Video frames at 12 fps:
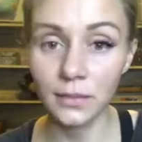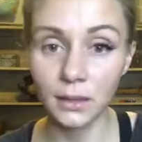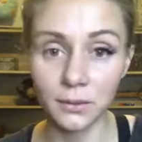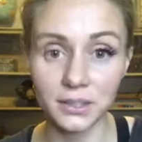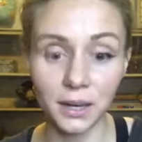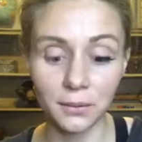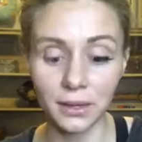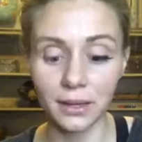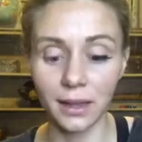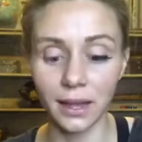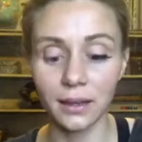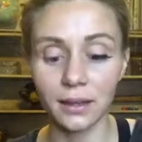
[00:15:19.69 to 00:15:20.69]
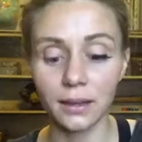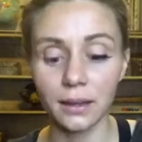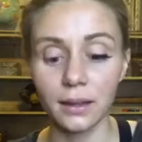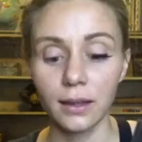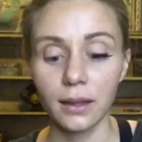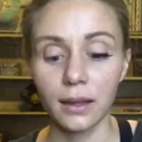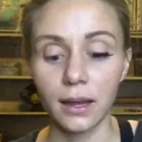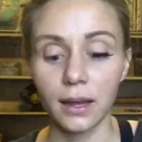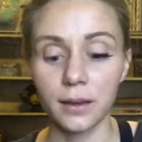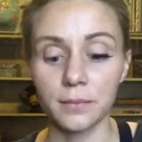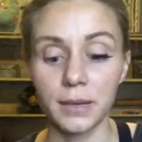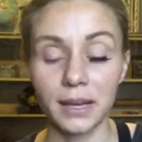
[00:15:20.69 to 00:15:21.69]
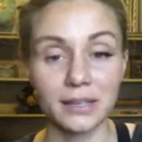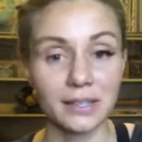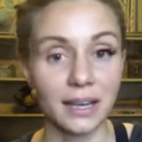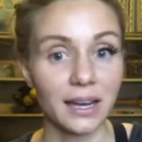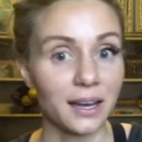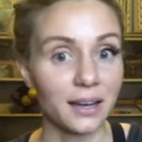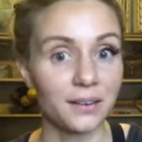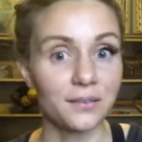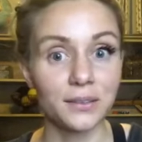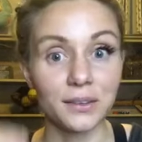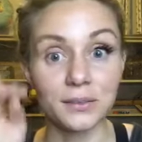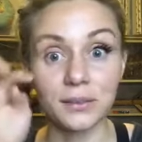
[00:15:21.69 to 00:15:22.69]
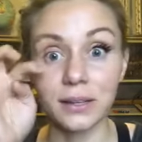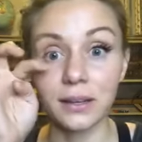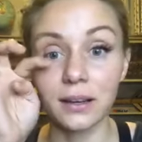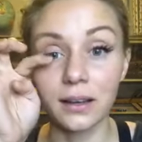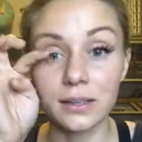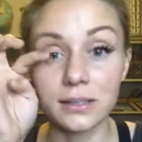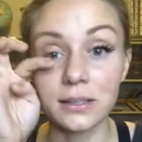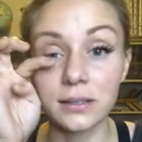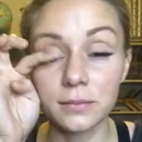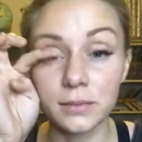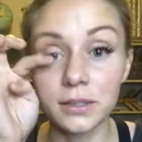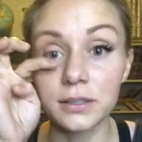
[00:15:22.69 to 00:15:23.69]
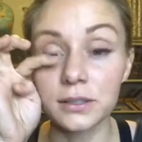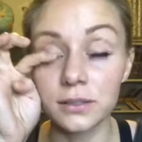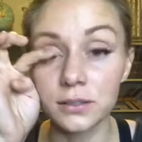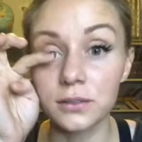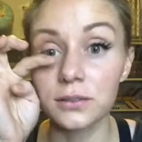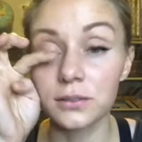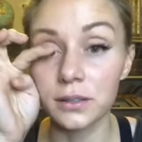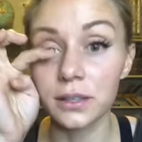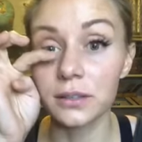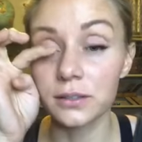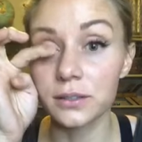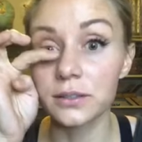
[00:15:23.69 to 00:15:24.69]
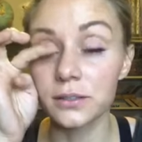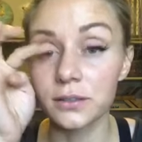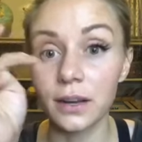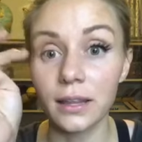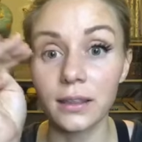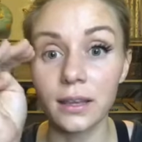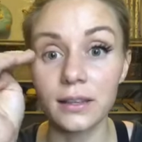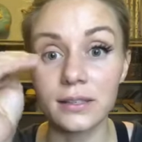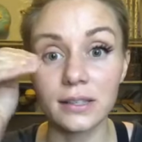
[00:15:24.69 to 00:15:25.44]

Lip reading: which I really like, because I have those really awesome, just little straight things.